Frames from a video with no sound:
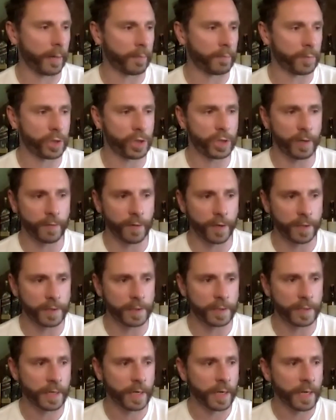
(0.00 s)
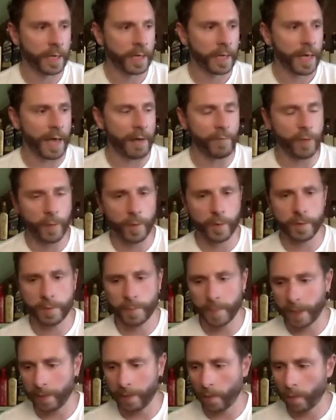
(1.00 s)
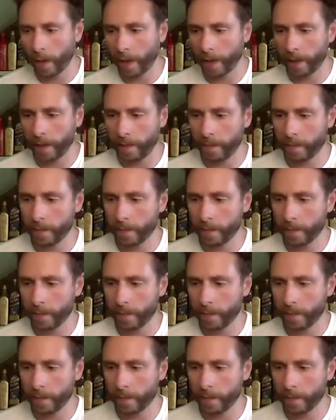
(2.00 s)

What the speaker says: Chivas. Everyone's been quite